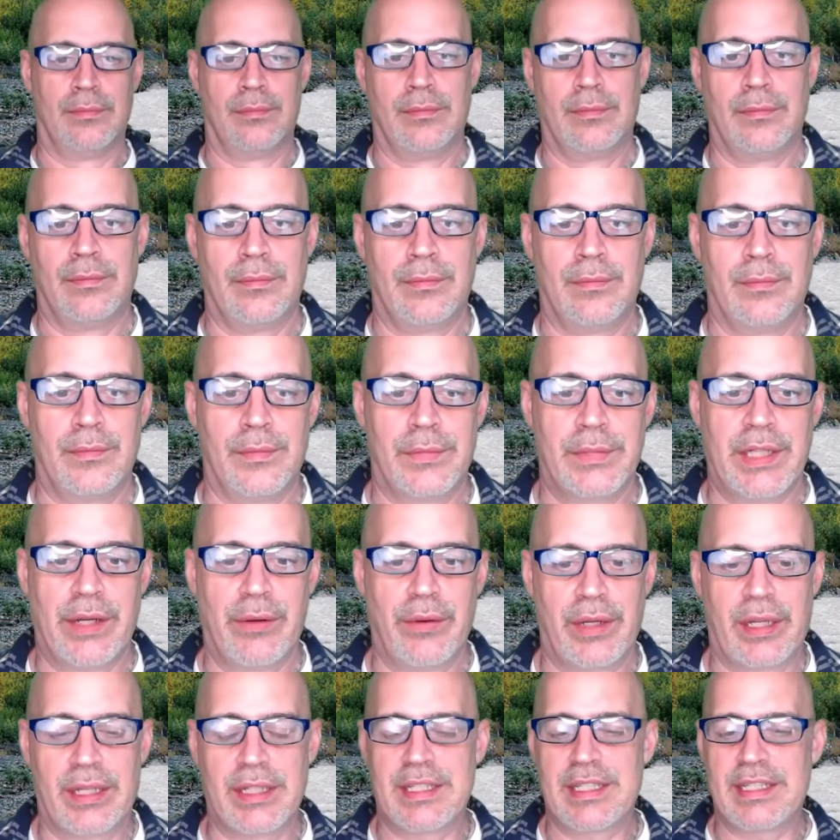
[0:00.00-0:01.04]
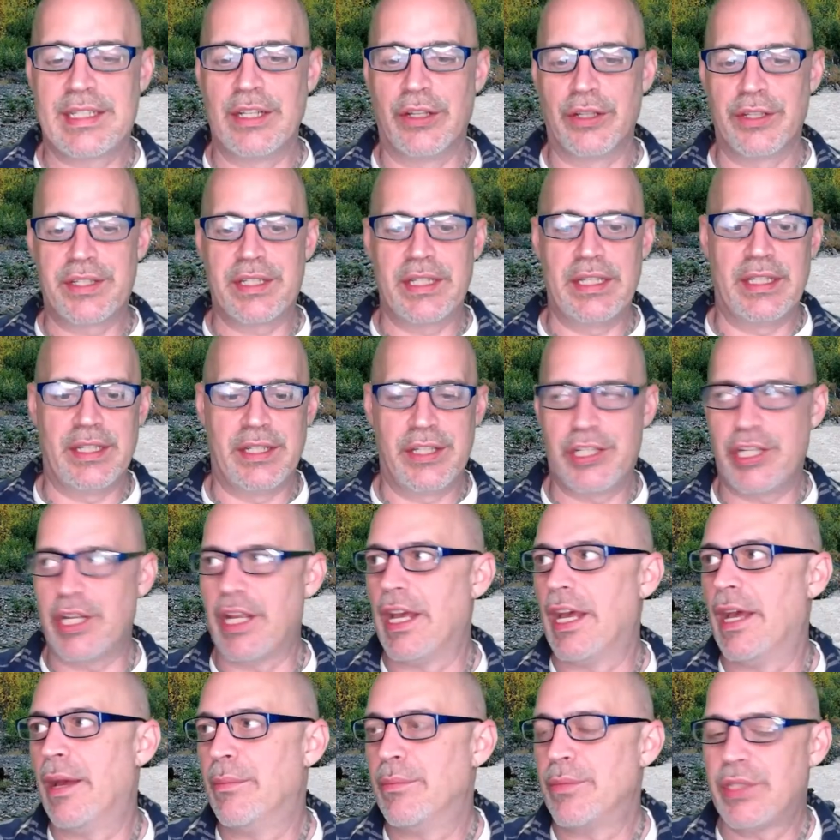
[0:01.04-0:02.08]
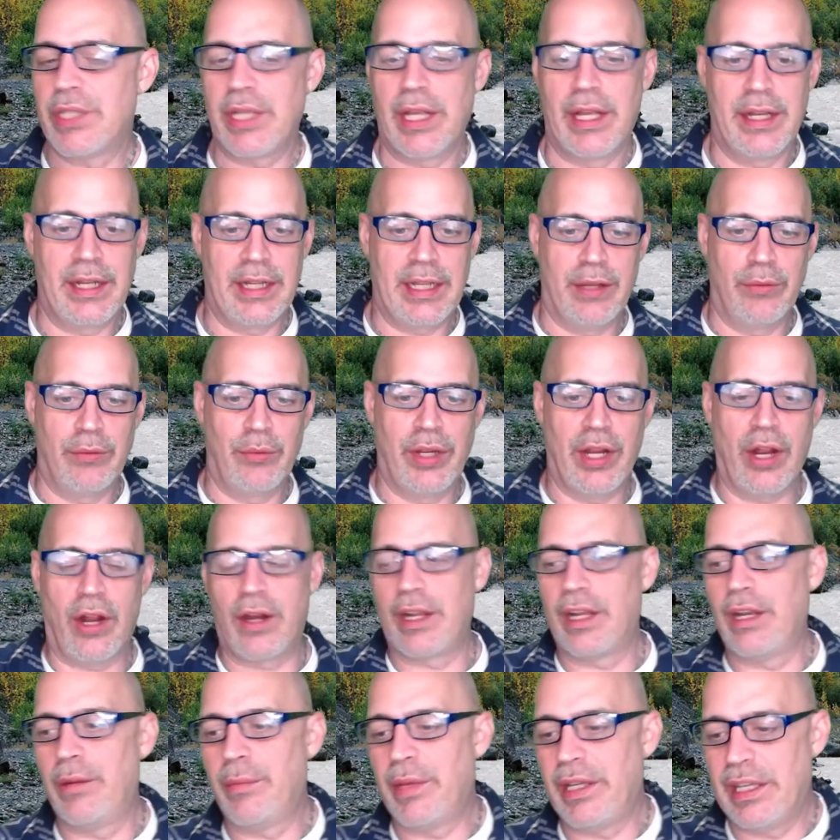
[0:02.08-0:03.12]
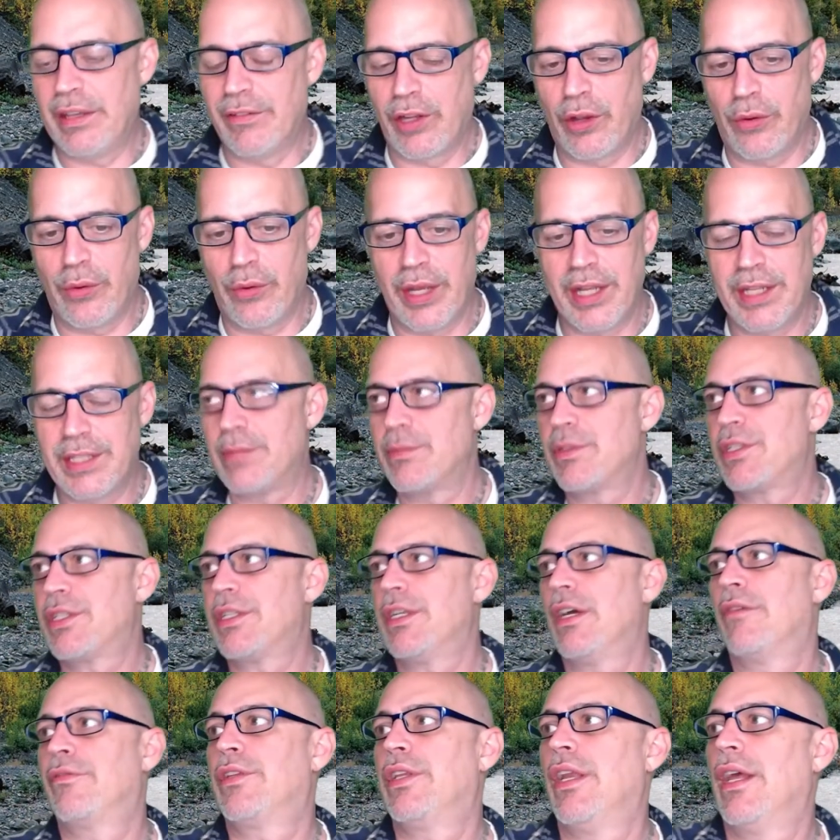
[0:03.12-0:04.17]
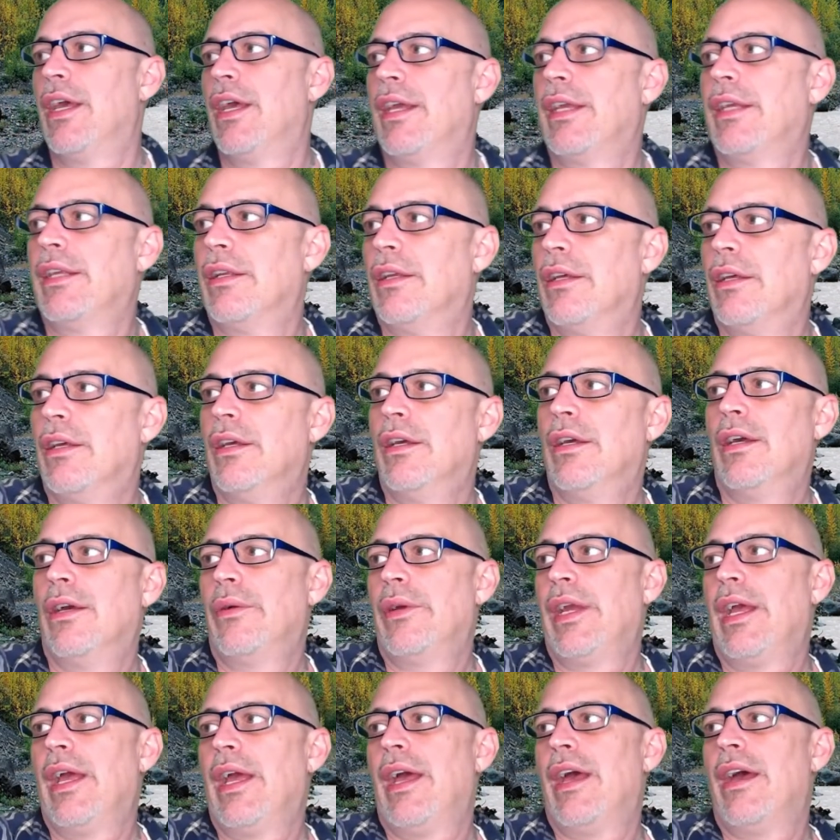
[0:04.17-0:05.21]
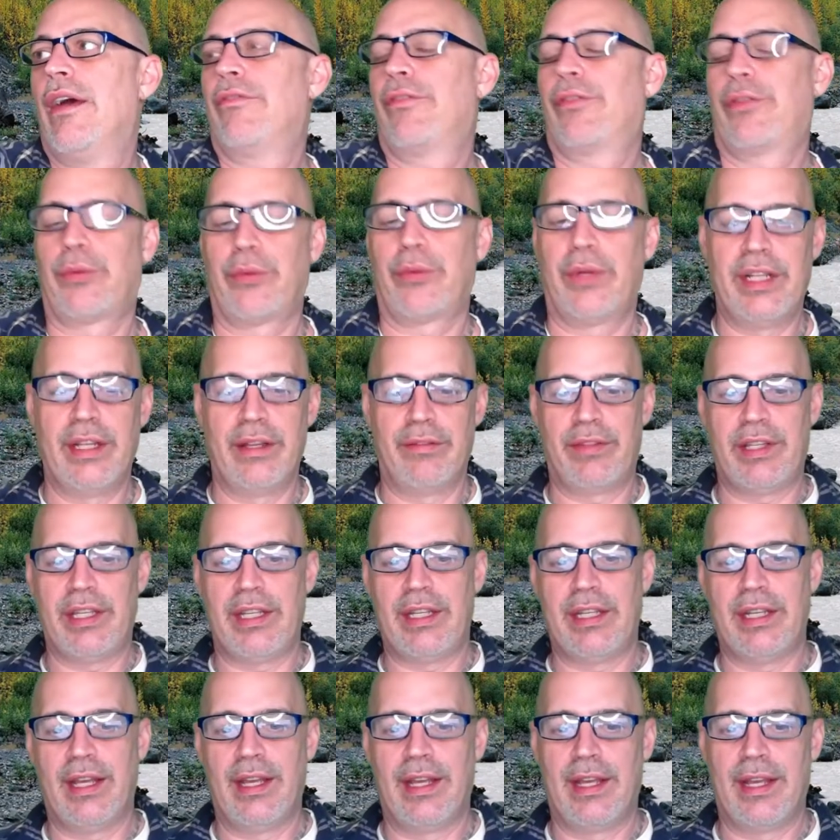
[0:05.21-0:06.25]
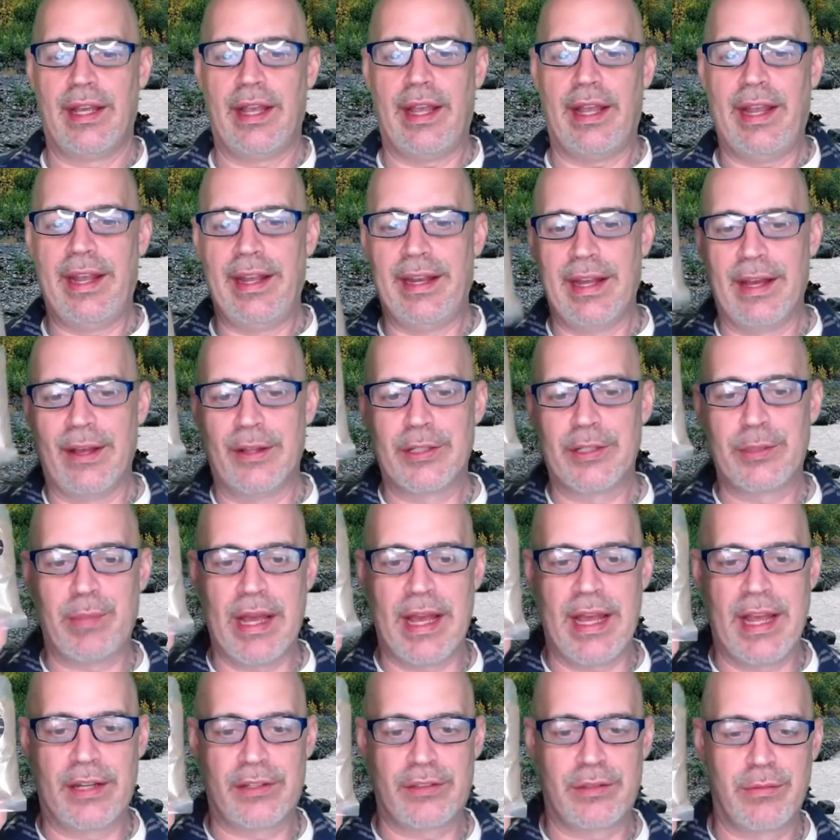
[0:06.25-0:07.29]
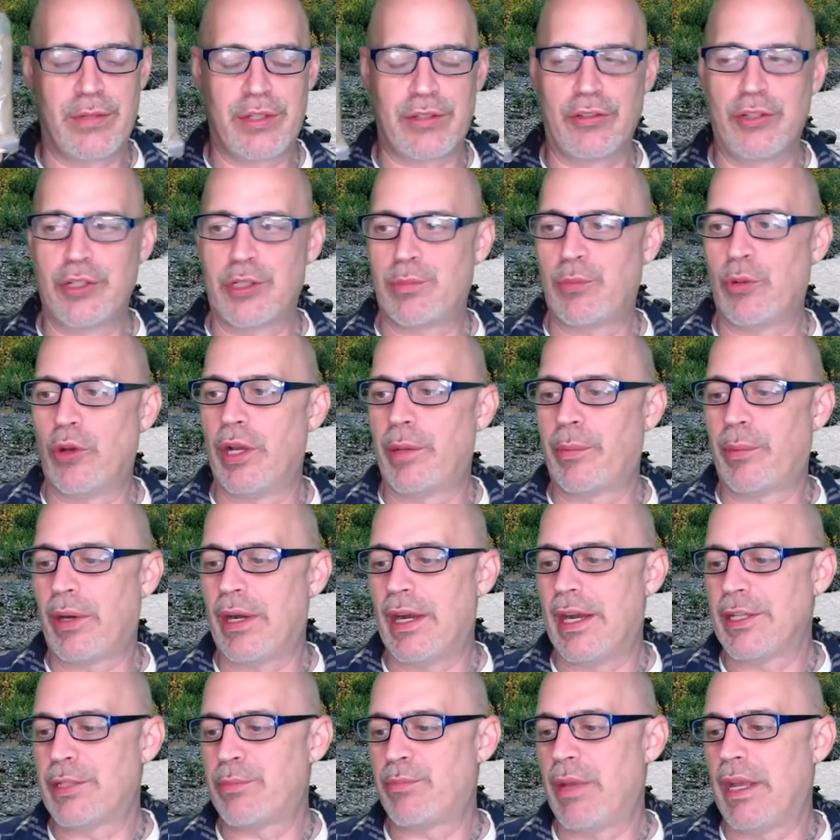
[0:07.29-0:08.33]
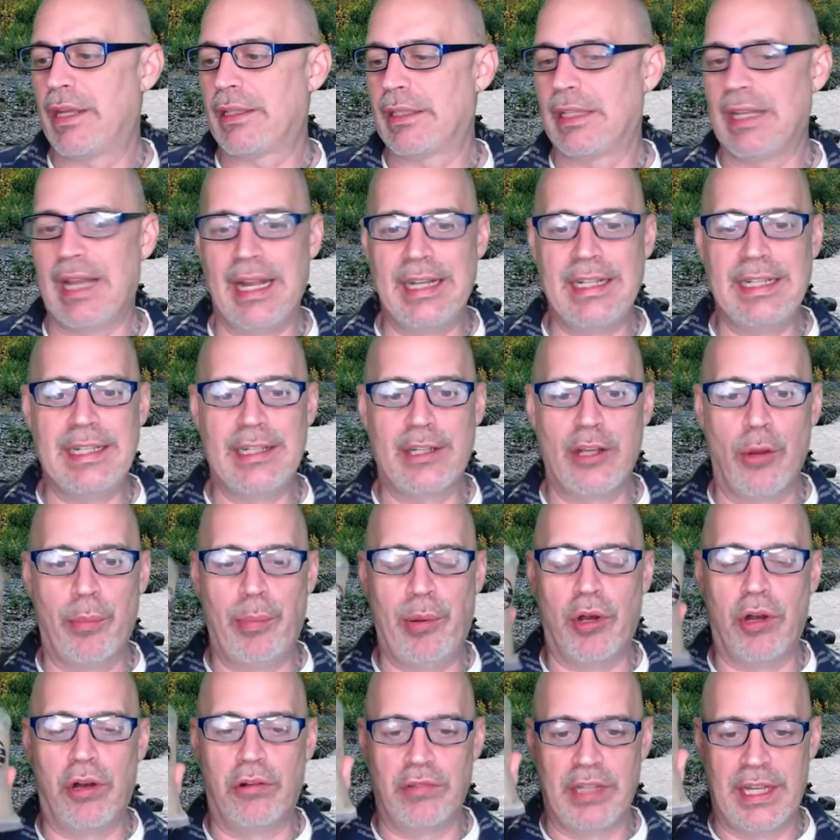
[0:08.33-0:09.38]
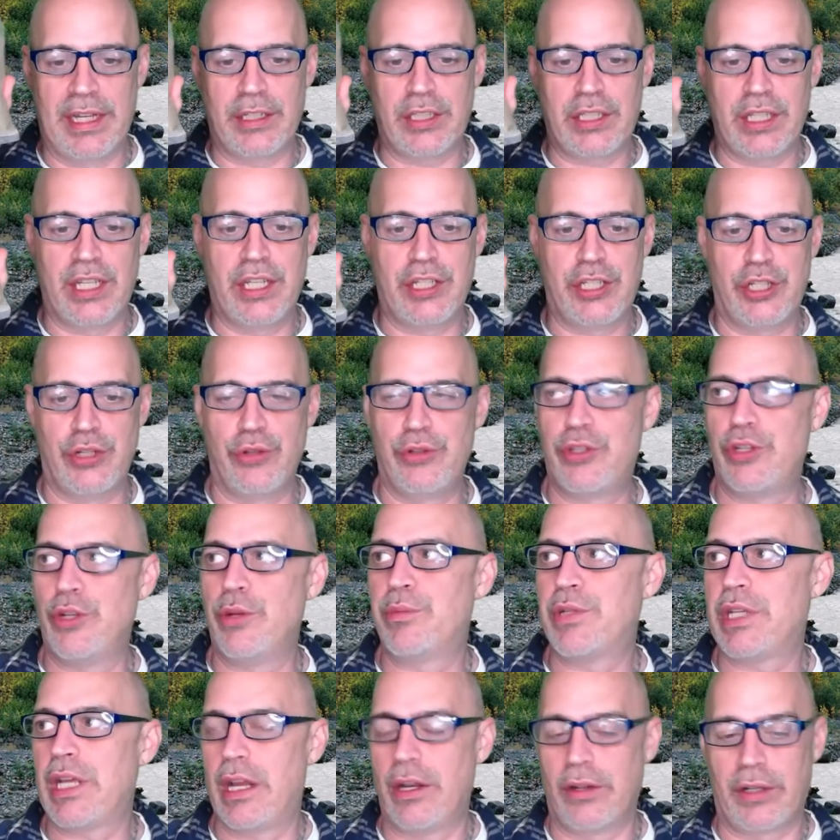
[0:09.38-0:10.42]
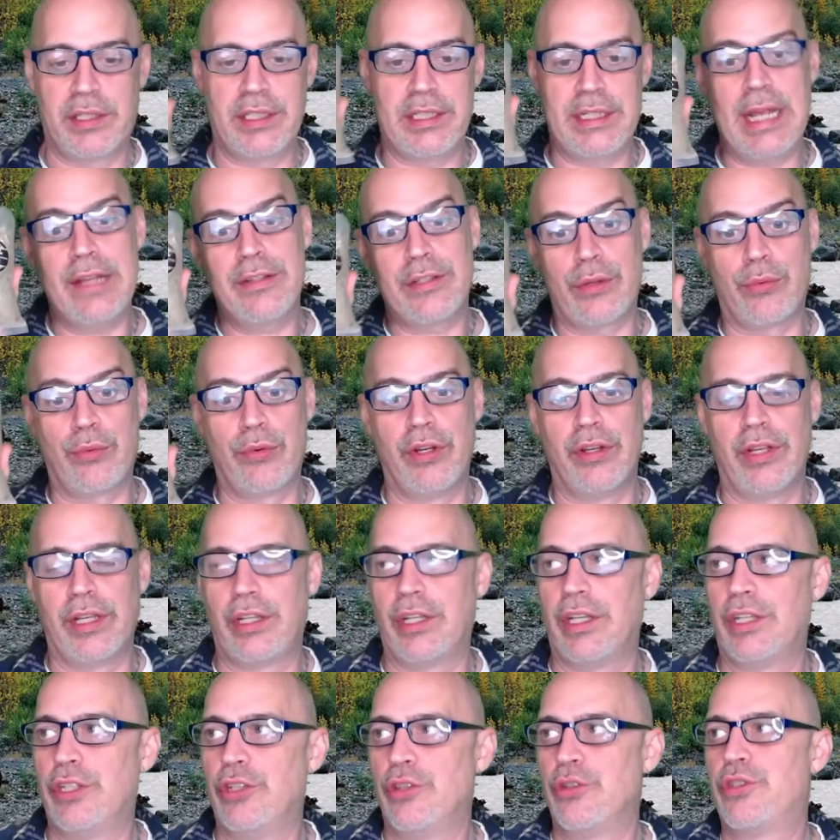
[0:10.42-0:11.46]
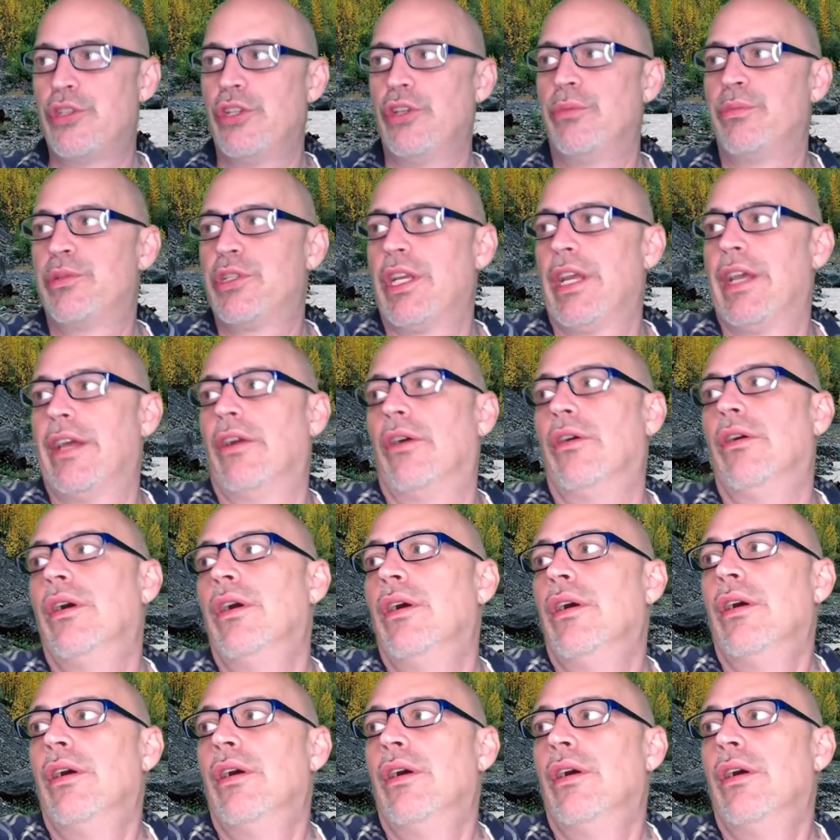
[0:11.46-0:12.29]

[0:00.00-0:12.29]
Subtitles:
So everyone can still see the gems. And again, we are going to be giving away some stuff tonight. We have 3 of the 8-ounce bags from SluiceboyProspecting. I need to go pull a link to his YouTube channel because he has a really good YouTube channel